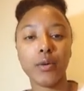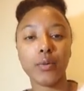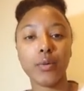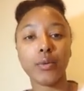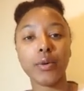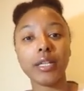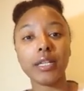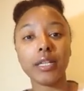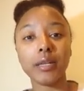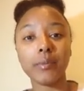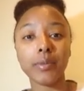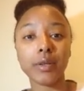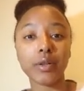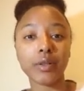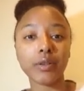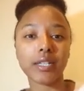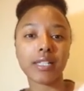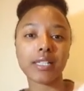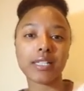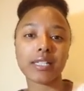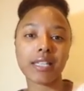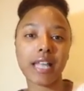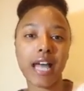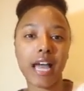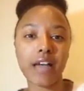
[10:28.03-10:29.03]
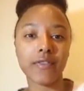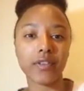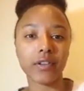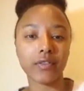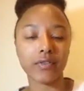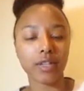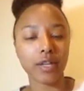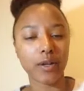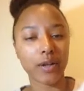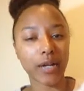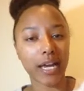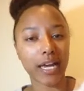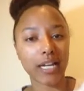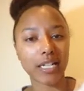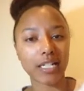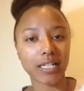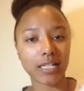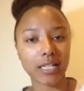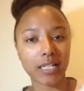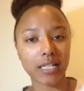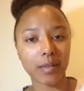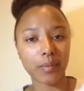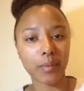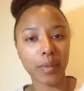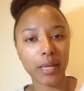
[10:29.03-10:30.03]
really built this life of location
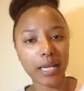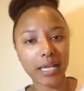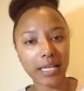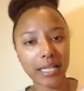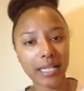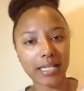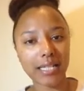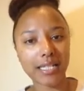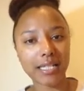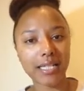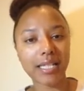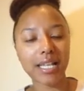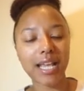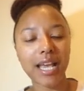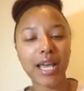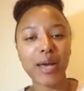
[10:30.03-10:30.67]
independence,